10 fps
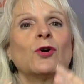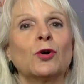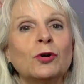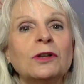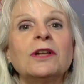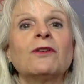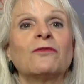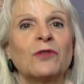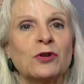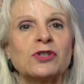earlier
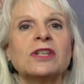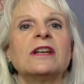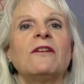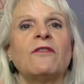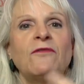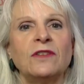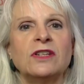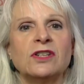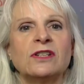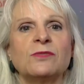version of
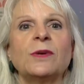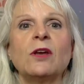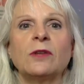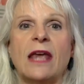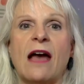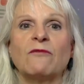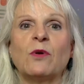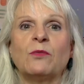Ephesians, we only have